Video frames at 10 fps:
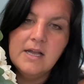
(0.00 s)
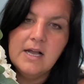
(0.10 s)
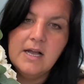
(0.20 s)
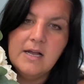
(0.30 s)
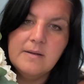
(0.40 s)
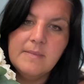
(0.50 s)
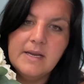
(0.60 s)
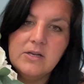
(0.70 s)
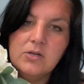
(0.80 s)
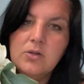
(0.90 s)

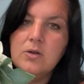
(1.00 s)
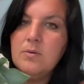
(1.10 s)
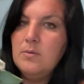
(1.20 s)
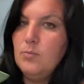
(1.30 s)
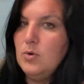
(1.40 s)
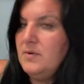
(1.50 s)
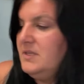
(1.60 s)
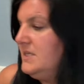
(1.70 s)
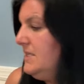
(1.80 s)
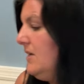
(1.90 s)
and it'll look more
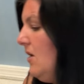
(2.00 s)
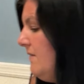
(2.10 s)
realistic,